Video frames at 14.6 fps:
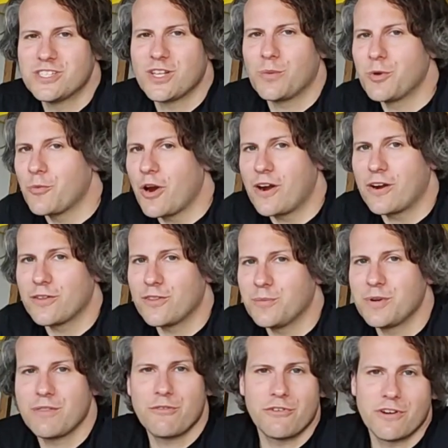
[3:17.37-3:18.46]
we still be wearing
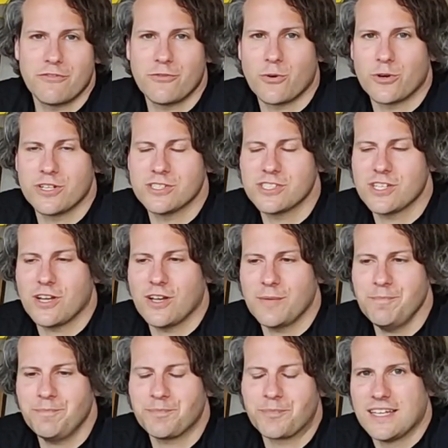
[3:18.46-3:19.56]
them in three or four years'
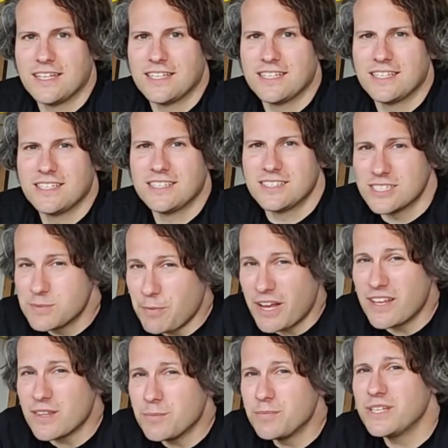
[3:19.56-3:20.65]
time?
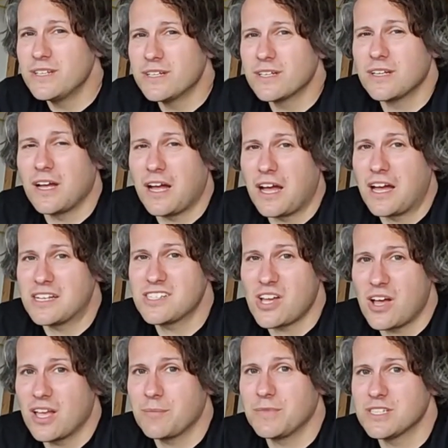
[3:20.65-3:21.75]
Despite them being a
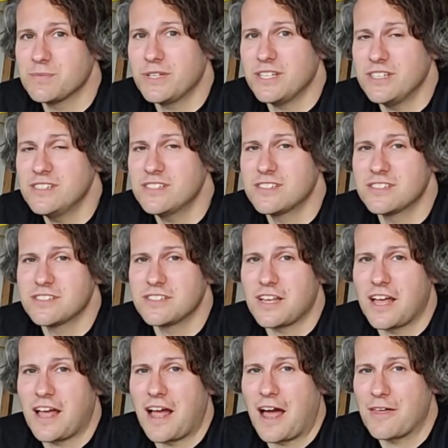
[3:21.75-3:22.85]
timeless piece,
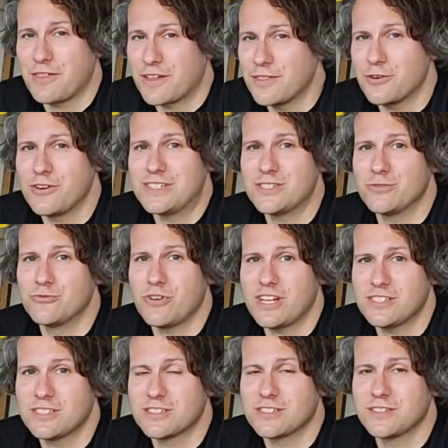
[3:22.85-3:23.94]
I think there is a
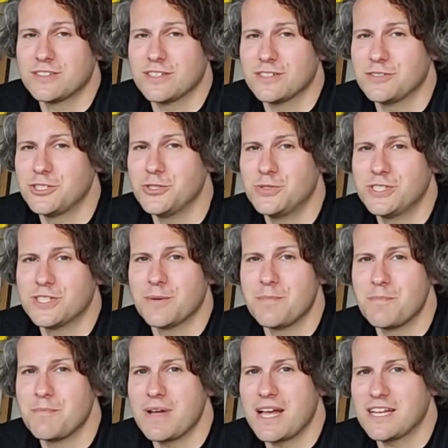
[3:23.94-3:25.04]
risk that due to the
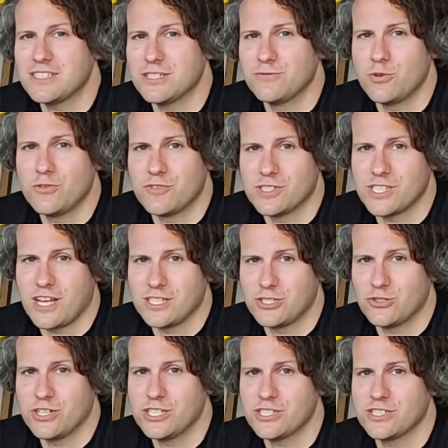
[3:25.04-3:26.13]
massive
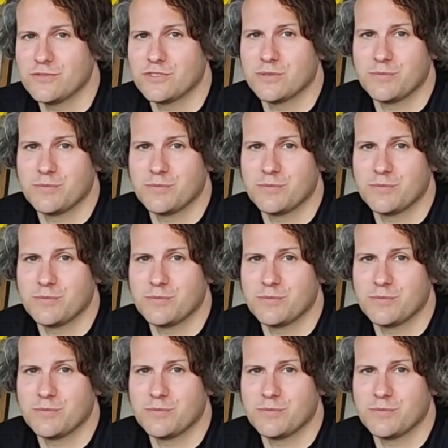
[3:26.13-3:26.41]
oversaturation of